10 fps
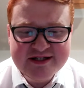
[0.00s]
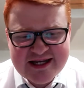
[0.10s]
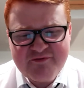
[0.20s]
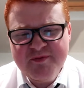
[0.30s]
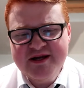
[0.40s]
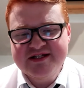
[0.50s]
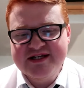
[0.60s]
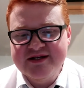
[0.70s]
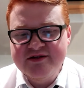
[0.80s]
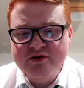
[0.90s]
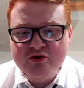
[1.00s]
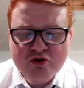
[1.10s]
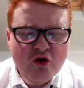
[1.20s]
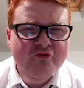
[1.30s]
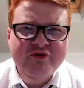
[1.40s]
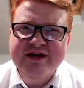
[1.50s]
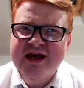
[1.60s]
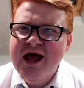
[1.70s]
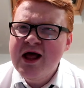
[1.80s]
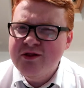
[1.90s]
7 minutes in, lovely,
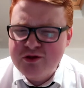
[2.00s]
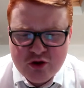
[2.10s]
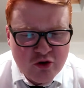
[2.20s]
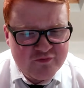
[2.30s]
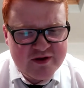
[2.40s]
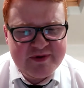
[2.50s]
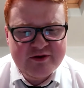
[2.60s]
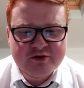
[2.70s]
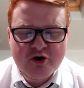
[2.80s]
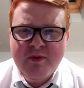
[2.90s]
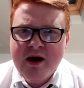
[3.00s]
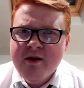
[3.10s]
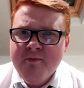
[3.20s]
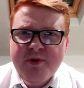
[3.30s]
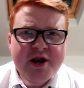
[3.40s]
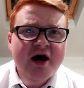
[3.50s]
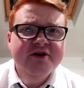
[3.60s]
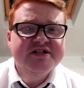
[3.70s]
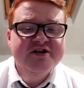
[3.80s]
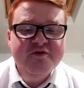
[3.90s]
lovely build-up.
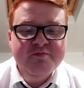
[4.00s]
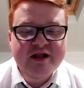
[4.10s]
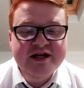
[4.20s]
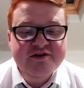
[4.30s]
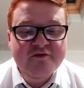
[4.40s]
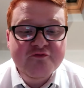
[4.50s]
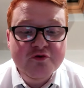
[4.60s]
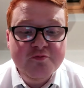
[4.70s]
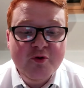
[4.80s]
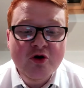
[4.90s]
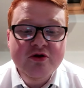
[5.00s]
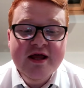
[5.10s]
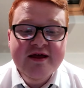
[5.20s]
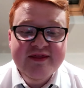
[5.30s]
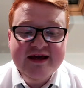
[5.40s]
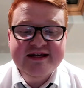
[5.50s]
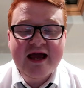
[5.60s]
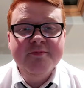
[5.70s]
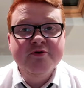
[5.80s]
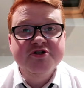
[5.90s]
Bernardo Silva plays a through ball. There's
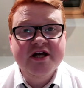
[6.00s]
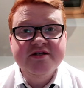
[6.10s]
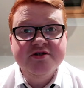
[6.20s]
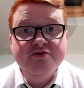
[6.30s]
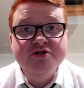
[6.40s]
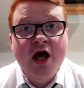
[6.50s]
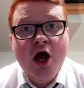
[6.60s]
Gabriel Jesus.